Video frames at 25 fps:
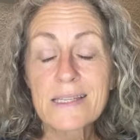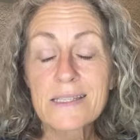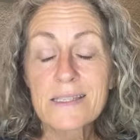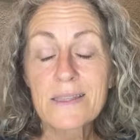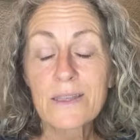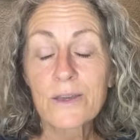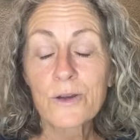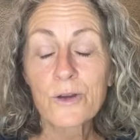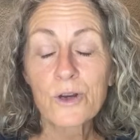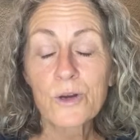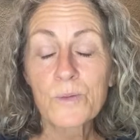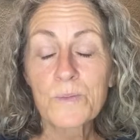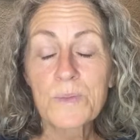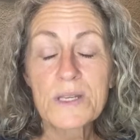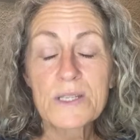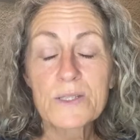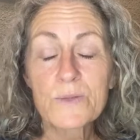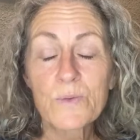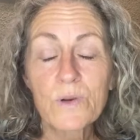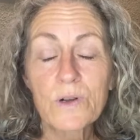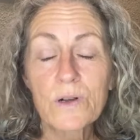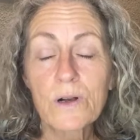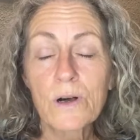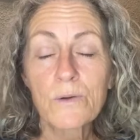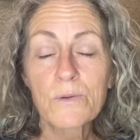the herpes
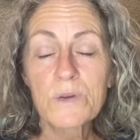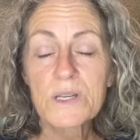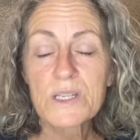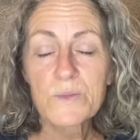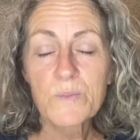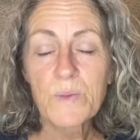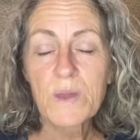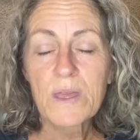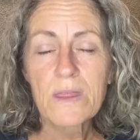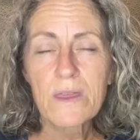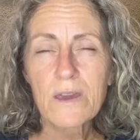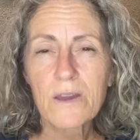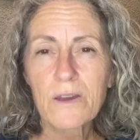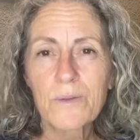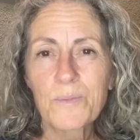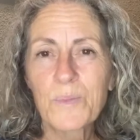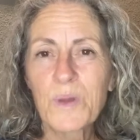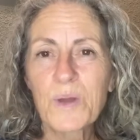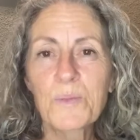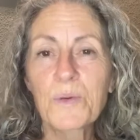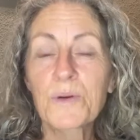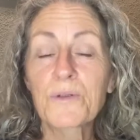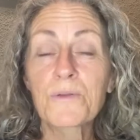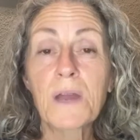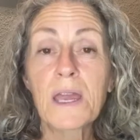will always be there.
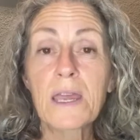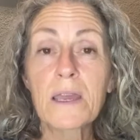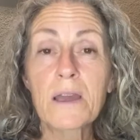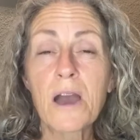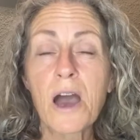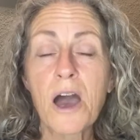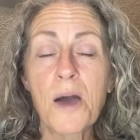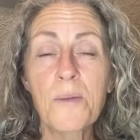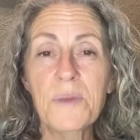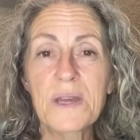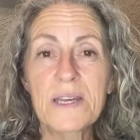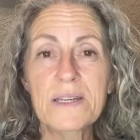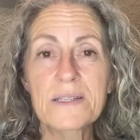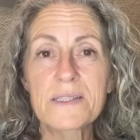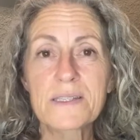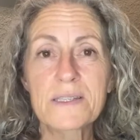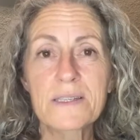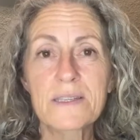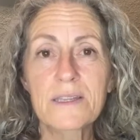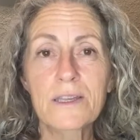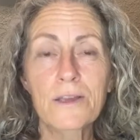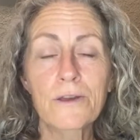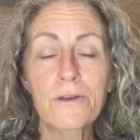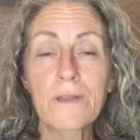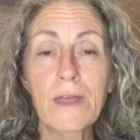People write comments
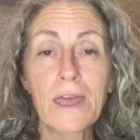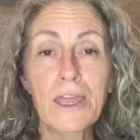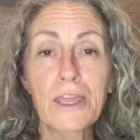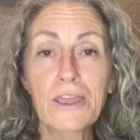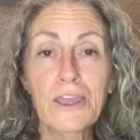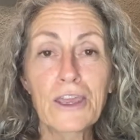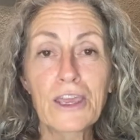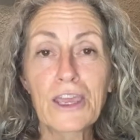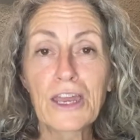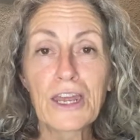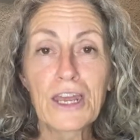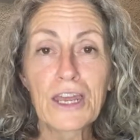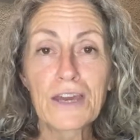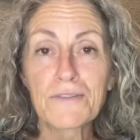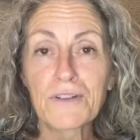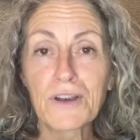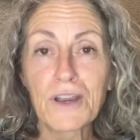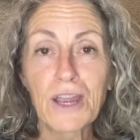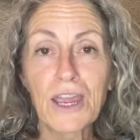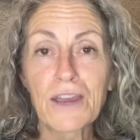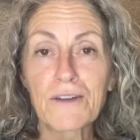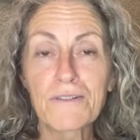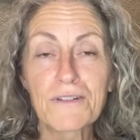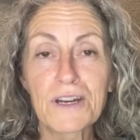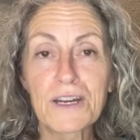and they're like, you can never
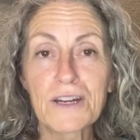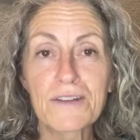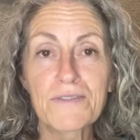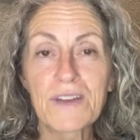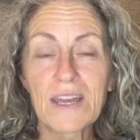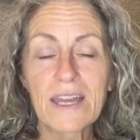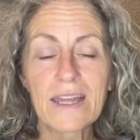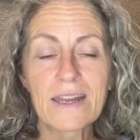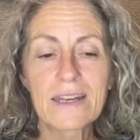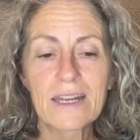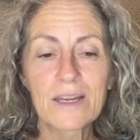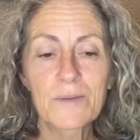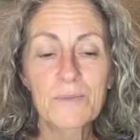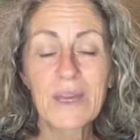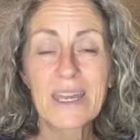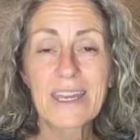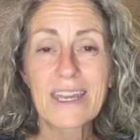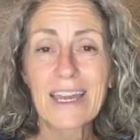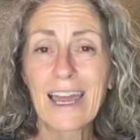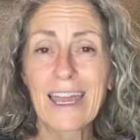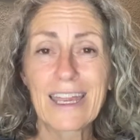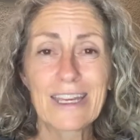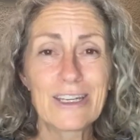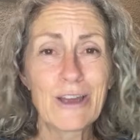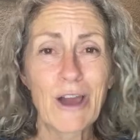get rid of it. I'm like,
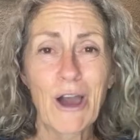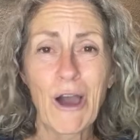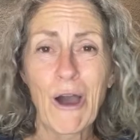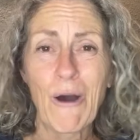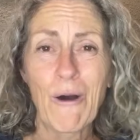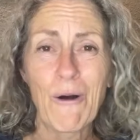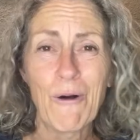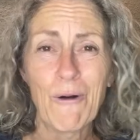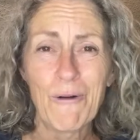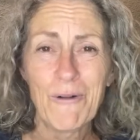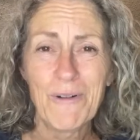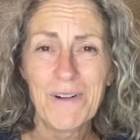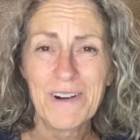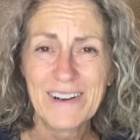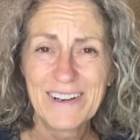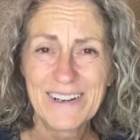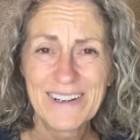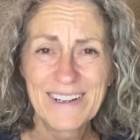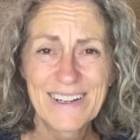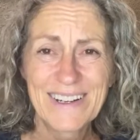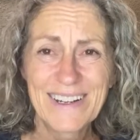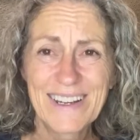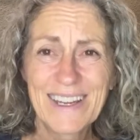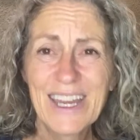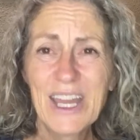I know,
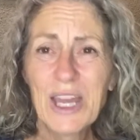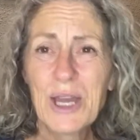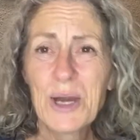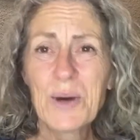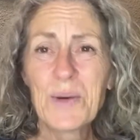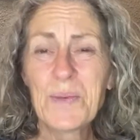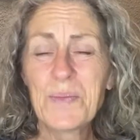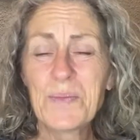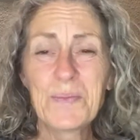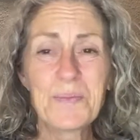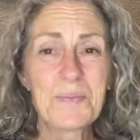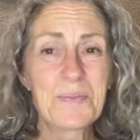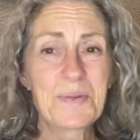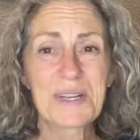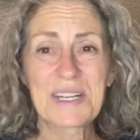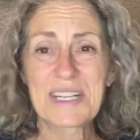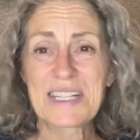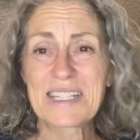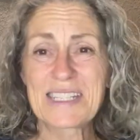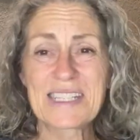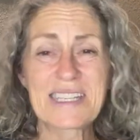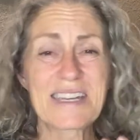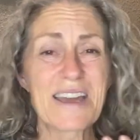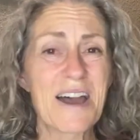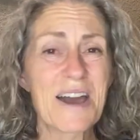but
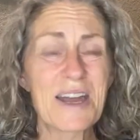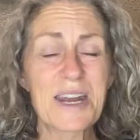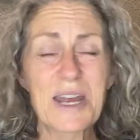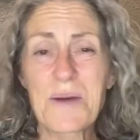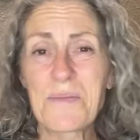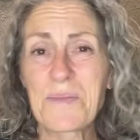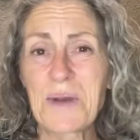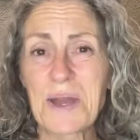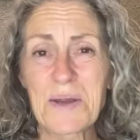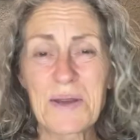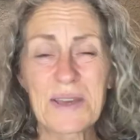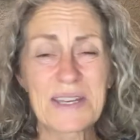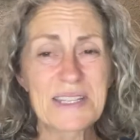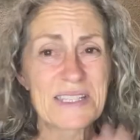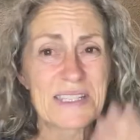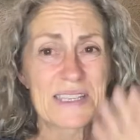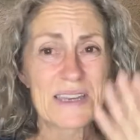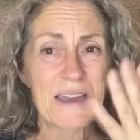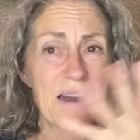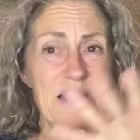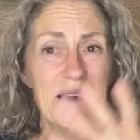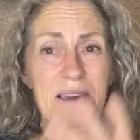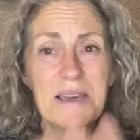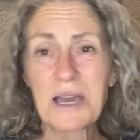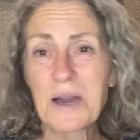it's
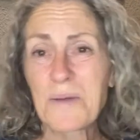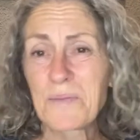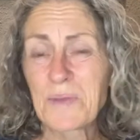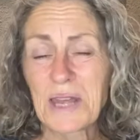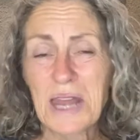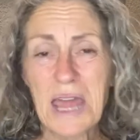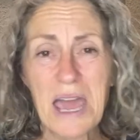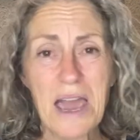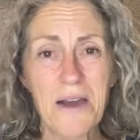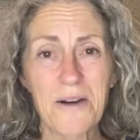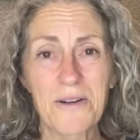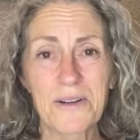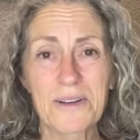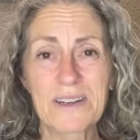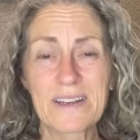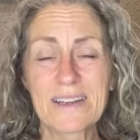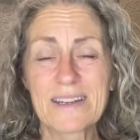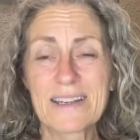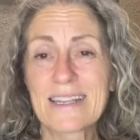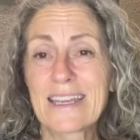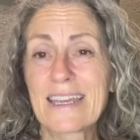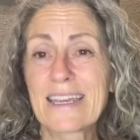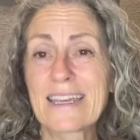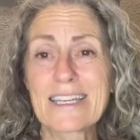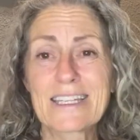not coming out.
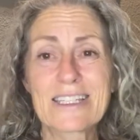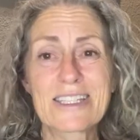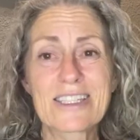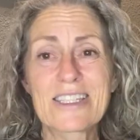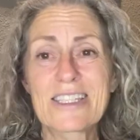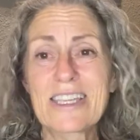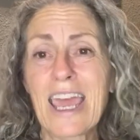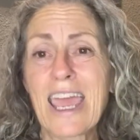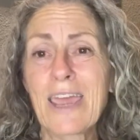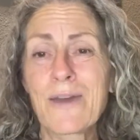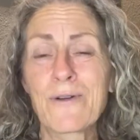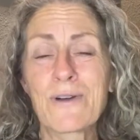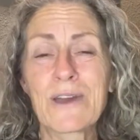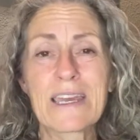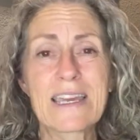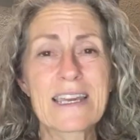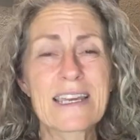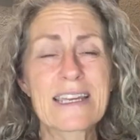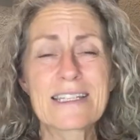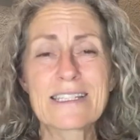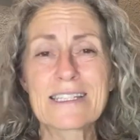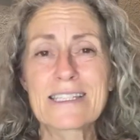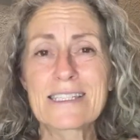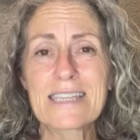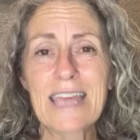It can
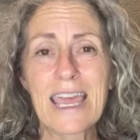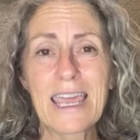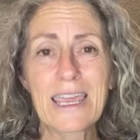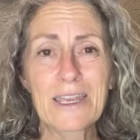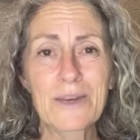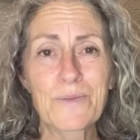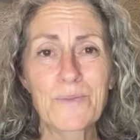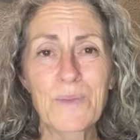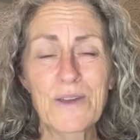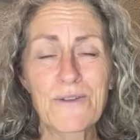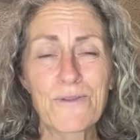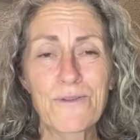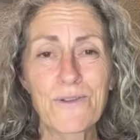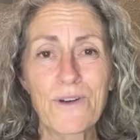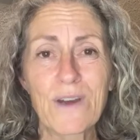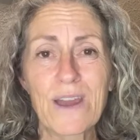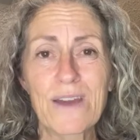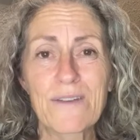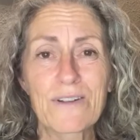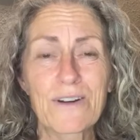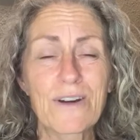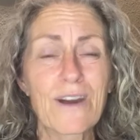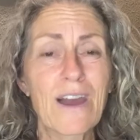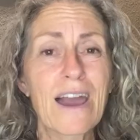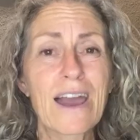stay in me
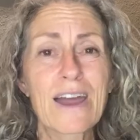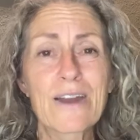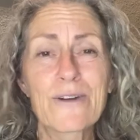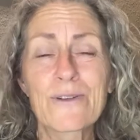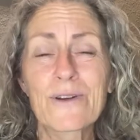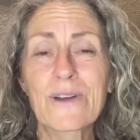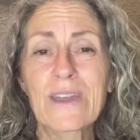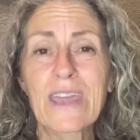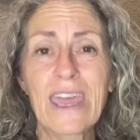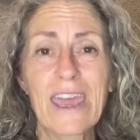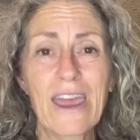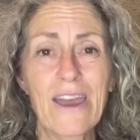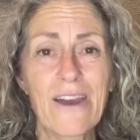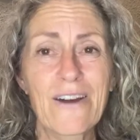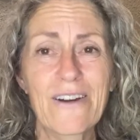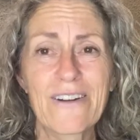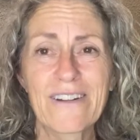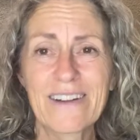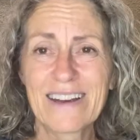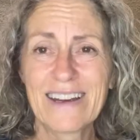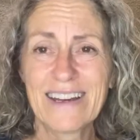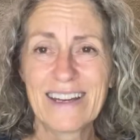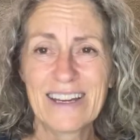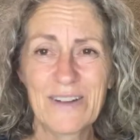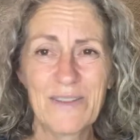forever. I don't care.
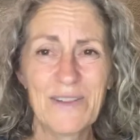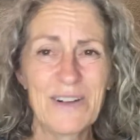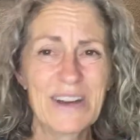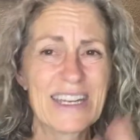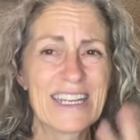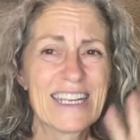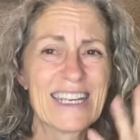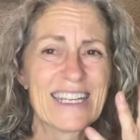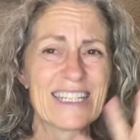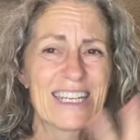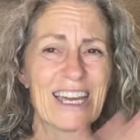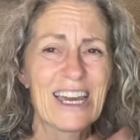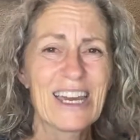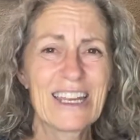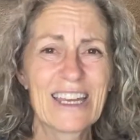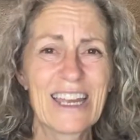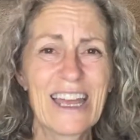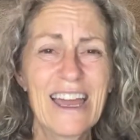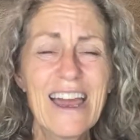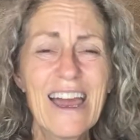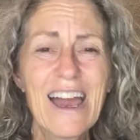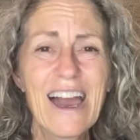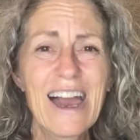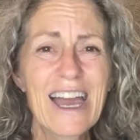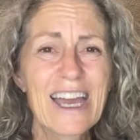
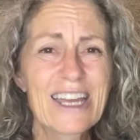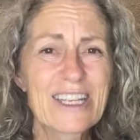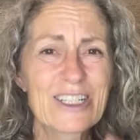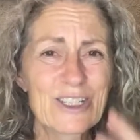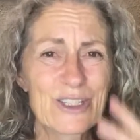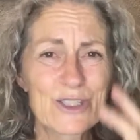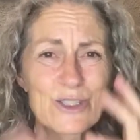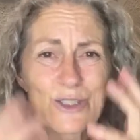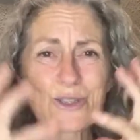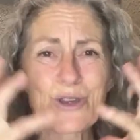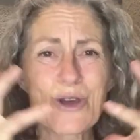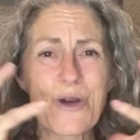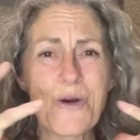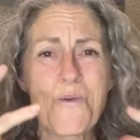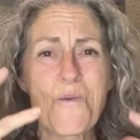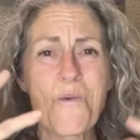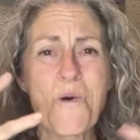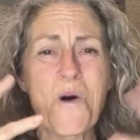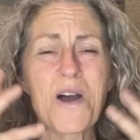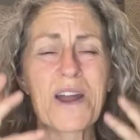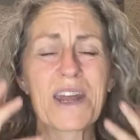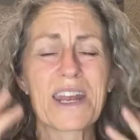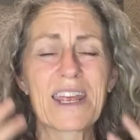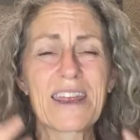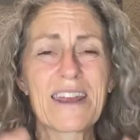I just don't
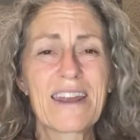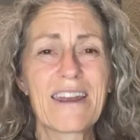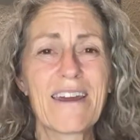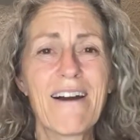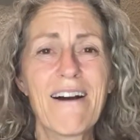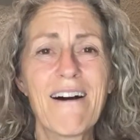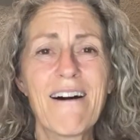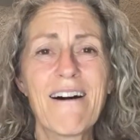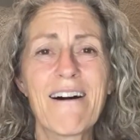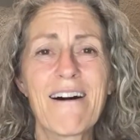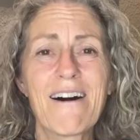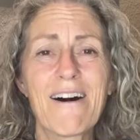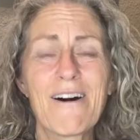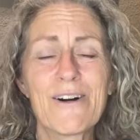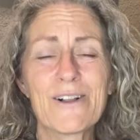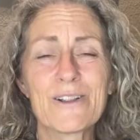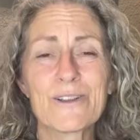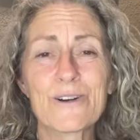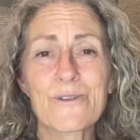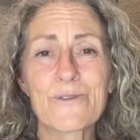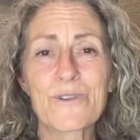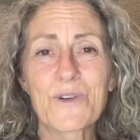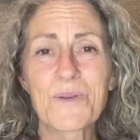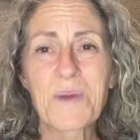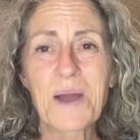want it all
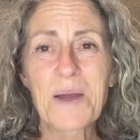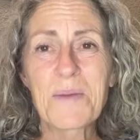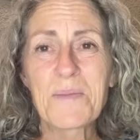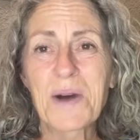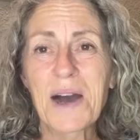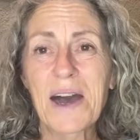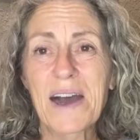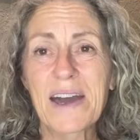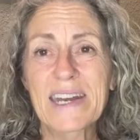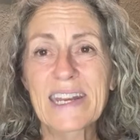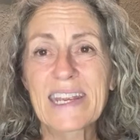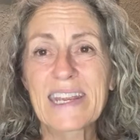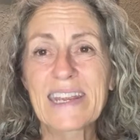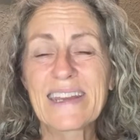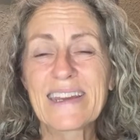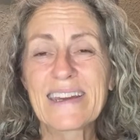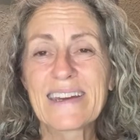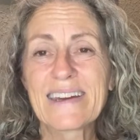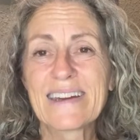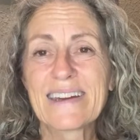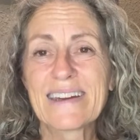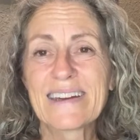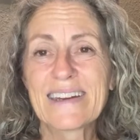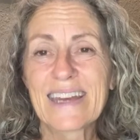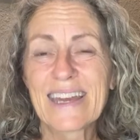over my body.
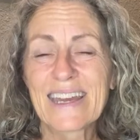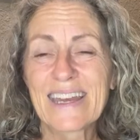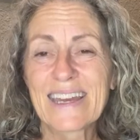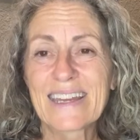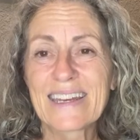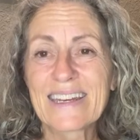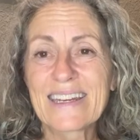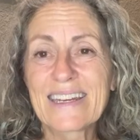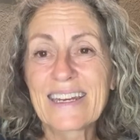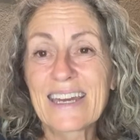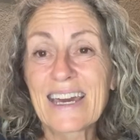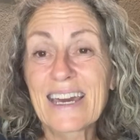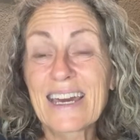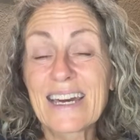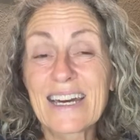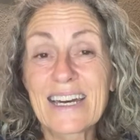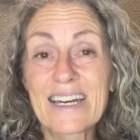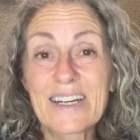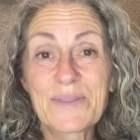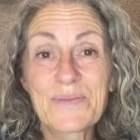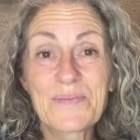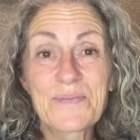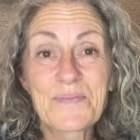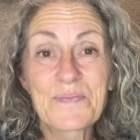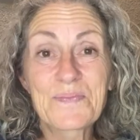And
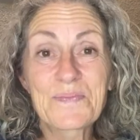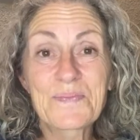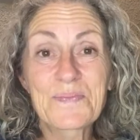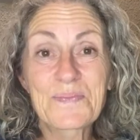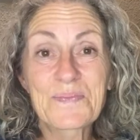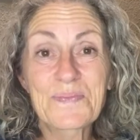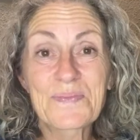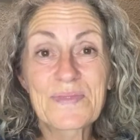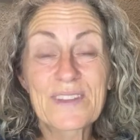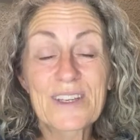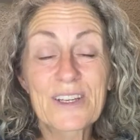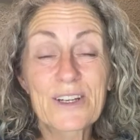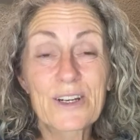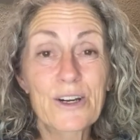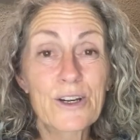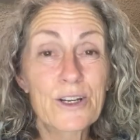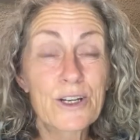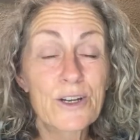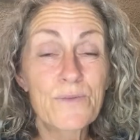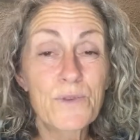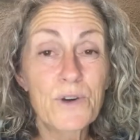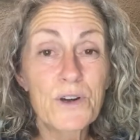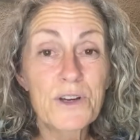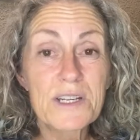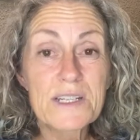
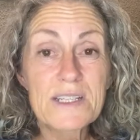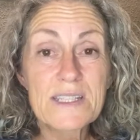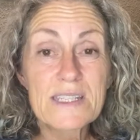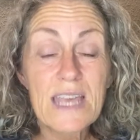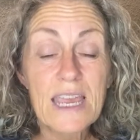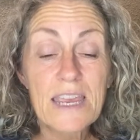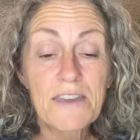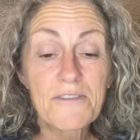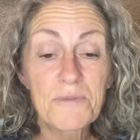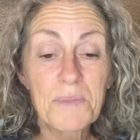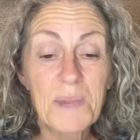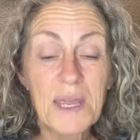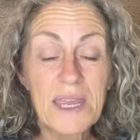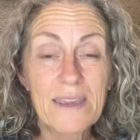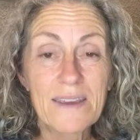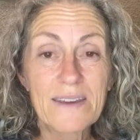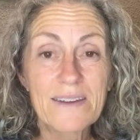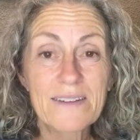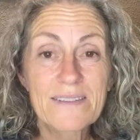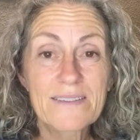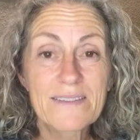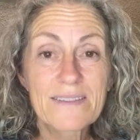carnivore has saved me.